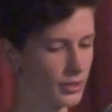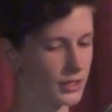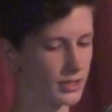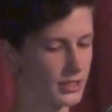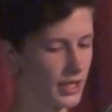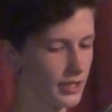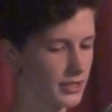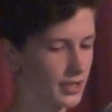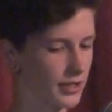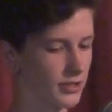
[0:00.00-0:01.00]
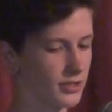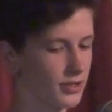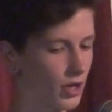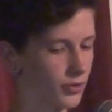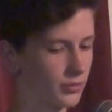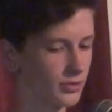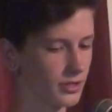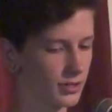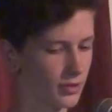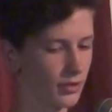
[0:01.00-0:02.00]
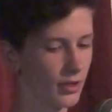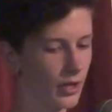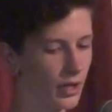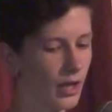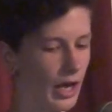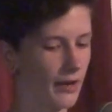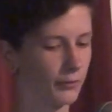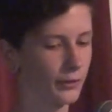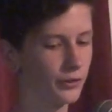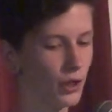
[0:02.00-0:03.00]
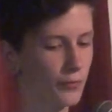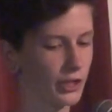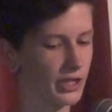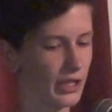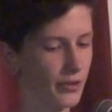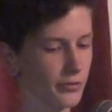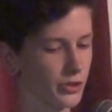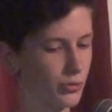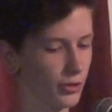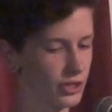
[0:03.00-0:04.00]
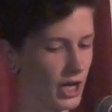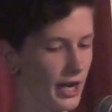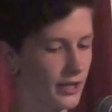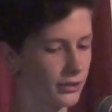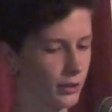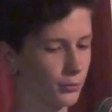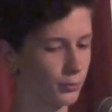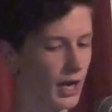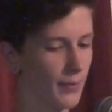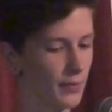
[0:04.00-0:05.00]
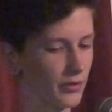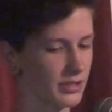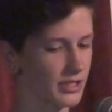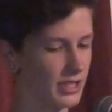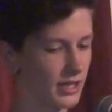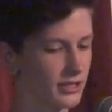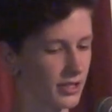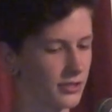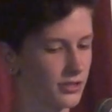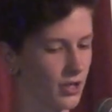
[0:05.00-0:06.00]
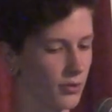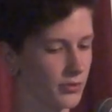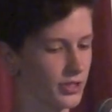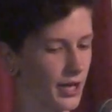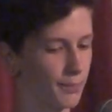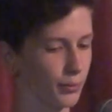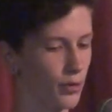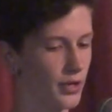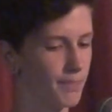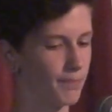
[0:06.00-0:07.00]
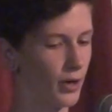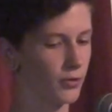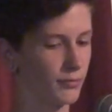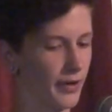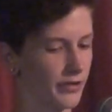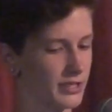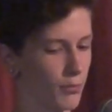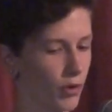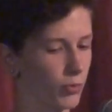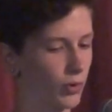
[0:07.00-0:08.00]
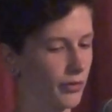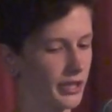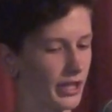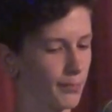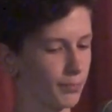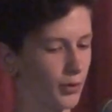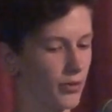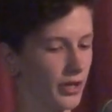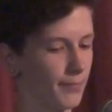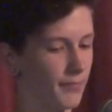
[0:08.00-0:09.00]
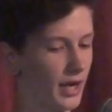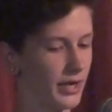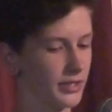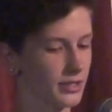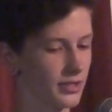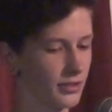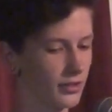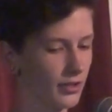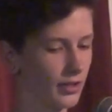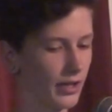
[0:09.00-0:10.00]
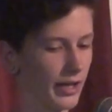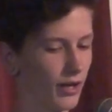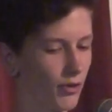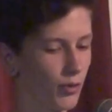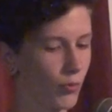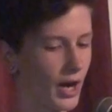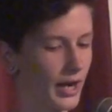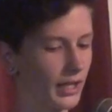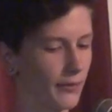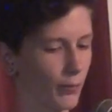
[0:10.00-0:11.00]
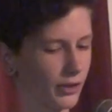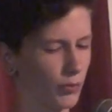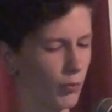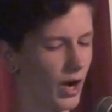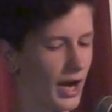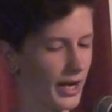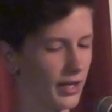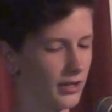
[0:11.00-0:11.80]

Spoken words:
Sticks and stones. I've learned over the years through a childhood rhyme about sticks and stones that a broken bone merits more worry than a broken mind. And all the while I've wondered why.